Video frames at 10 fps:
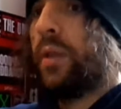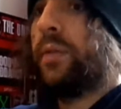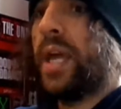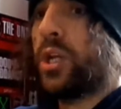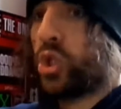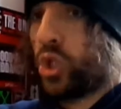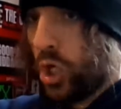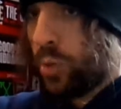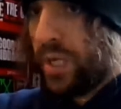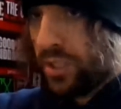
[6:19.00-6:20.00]
There
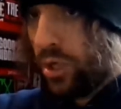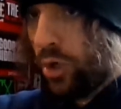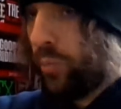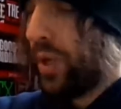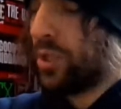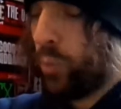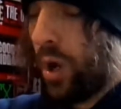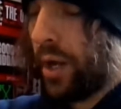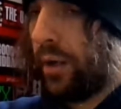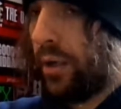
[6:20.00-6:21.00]
should be two, but there's
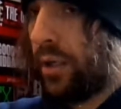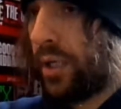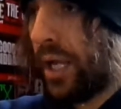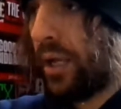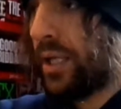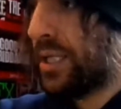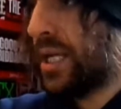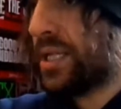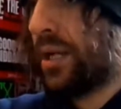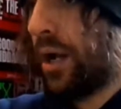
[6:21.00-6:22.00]
one. Yeah,
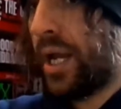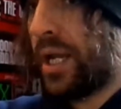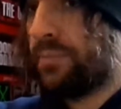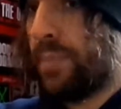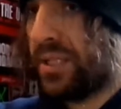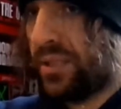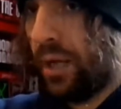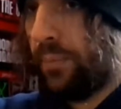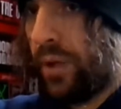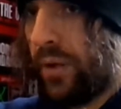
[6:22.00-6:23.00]
this guy is messed
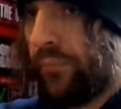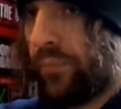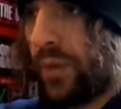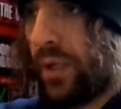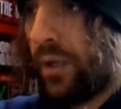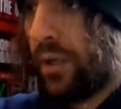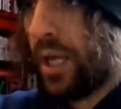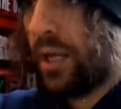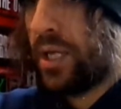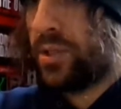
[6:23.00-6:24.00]
up.
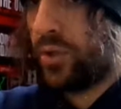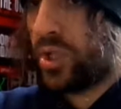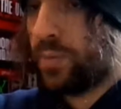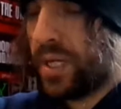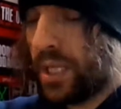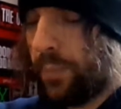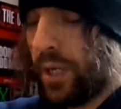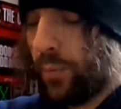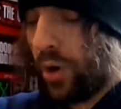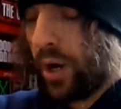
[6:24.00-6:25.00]
Yeah, he's not just messed up in
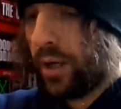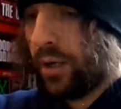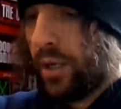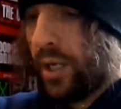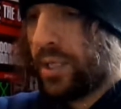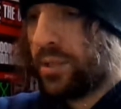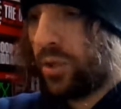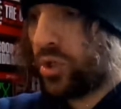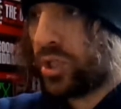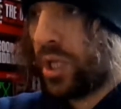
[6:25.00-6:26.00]
the brain. He's
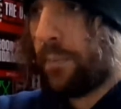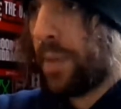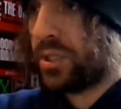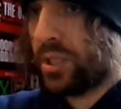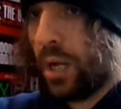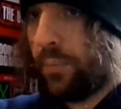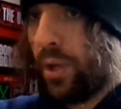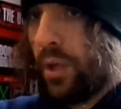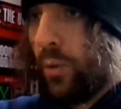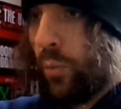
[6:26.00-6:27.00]
not just like messed up
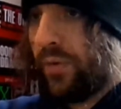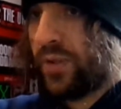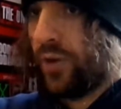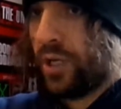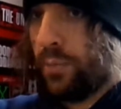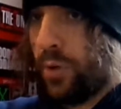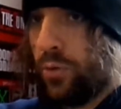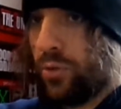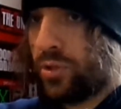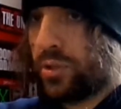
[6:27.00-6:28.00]
with his funny
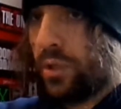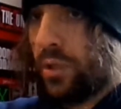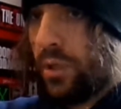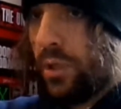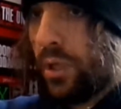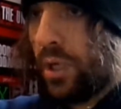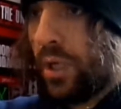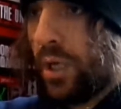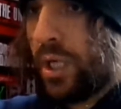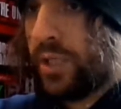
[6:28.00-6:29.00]
moods.
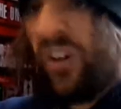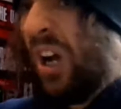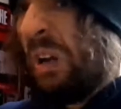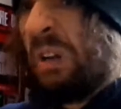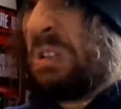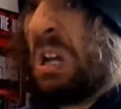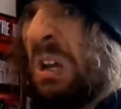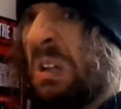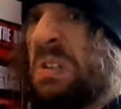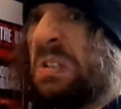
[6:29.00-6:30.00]
Yeah, and his violent
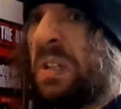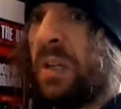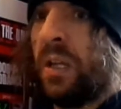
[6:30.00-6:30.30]
turns.